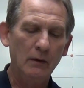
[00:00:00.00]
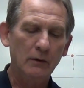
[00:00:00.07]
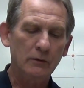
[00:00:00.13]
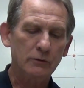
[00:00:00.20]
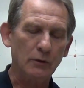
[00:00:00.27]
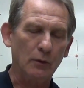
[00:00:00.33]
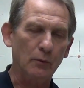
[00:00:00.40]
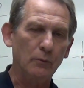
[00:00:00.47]

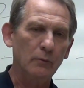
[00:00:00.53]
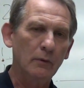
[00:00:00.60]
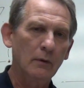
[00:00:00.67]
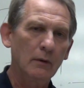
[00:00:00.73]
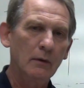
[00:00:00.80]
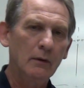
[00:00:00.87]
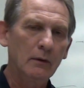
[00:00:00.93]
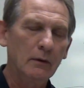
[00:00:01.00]
So
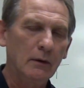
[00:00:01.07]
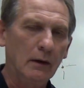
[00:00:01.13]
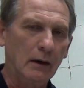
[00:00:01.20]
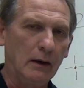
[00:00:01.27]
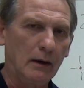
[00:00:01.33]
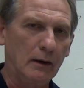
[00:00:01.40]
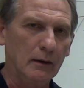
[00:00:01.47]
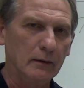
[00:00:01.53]

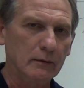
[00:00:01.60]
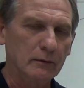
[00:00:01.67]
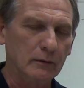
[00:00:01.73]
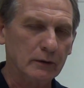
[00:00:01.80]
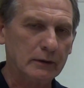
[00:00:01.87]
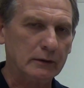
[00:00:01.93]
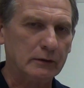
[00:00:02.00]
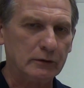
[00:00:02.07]

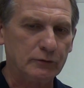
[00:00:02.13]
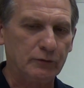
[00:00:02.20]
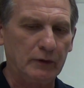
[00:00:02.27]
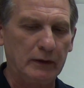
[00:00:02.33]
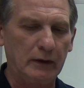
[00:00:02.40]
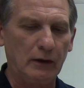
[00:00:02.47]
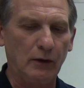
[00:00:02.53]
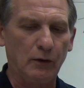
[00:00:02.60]
look at this
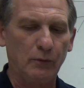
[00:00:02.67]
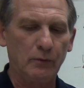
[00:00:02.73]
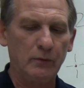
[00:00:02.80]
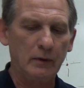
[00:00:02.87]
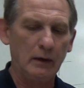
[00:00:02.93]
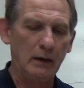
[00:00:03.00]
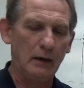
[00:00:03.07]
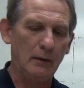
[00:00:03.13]

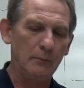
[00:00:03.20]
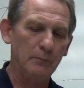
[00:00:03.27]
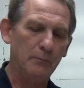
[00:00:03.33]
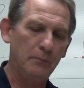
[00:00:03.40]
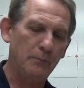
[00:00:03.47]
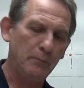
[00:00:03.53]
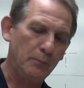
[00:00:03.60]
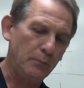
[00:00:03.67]
video.
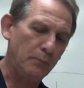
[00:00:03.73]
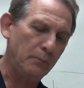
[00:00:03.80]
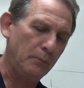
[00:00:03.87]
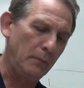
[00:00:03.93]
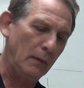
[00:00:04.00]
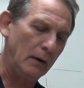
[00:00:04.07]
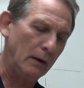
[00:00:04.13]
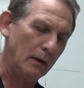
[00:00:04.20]

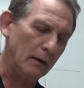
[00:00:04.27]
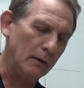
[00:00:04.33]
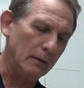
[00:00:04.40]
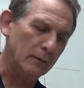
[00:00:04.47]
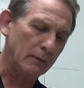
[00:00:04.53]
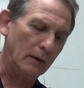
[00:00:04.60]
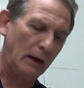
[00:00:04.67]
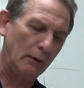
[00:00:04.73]

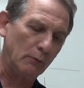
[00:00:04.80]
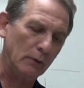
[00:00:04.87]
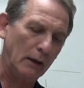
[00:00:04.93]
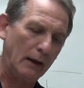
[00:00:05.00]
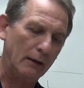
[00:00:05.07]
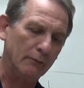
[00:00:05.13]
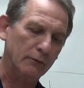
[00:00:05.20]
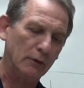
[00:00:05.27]
I will
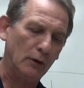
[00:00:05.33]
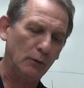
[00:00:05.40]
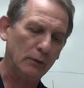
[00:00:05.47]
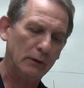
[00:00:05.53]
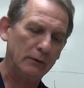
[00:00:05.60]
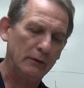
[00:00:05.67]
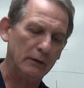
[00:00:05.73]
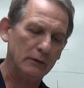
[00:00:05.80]
have
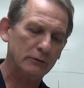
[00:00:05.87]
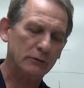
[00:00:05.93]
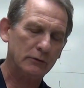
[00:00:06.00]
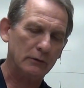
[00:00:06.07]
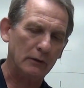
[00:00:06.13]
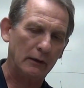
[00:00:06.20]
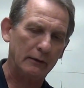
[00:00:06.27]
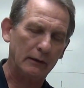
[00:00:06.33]
loaded this,
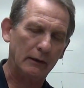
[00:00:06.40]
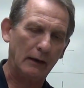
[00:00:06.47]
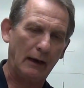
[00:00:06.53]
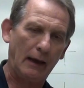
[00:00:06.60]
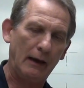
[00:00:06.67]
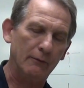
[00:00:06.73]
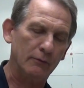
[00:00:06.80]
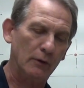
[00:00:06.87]
or I think I
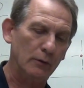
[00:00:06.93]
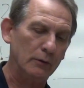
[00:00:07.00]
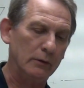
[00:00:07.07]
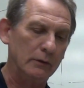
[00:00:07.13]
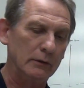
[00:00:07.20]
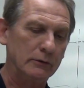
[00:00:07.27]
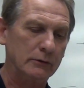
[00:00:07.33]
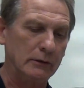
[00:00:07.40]
have loaded
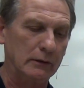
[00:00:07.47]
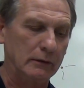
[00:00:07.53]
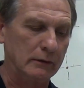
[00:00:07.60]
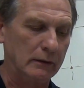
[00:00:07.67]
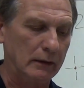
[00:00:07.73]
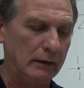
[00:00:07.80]
this in